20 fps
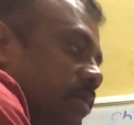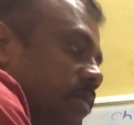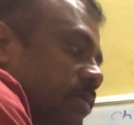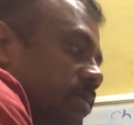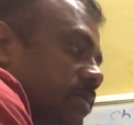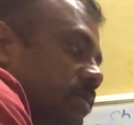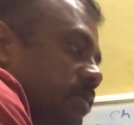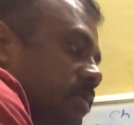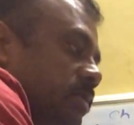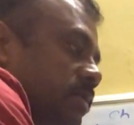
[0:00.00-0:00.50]

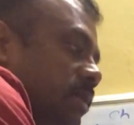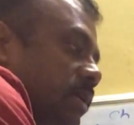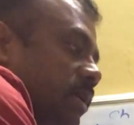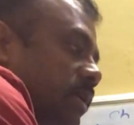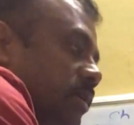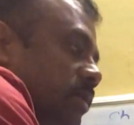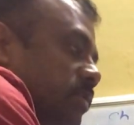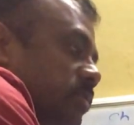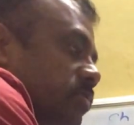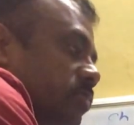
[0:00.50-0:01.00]

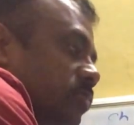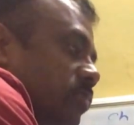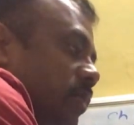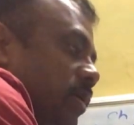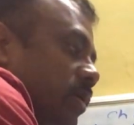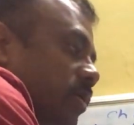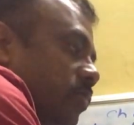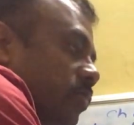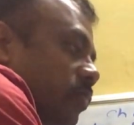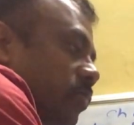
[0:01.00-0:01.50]
sec square
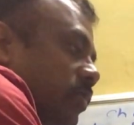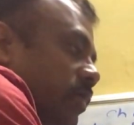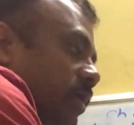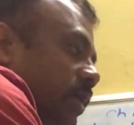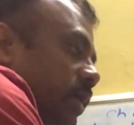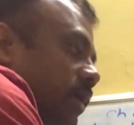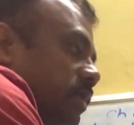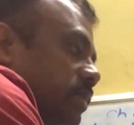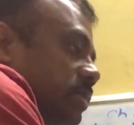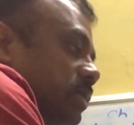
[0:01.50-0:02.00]
root
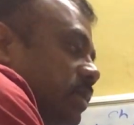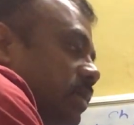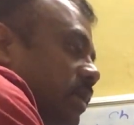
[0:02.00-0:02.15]
x.